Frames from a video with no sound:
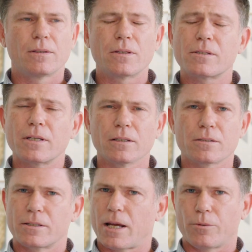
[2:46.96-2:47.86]
The
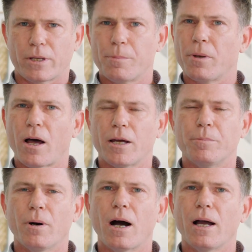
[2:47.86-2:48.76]
sealers are generally
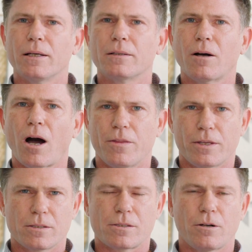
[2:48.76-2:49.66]
applied by either
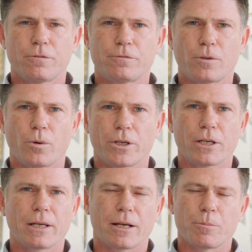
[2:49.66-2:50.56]
yourself or you
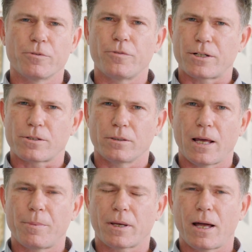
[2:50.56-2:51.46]
can get a professional
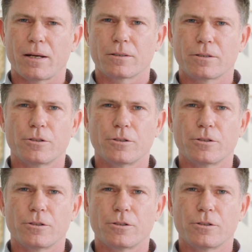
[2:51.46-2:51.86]
applicator to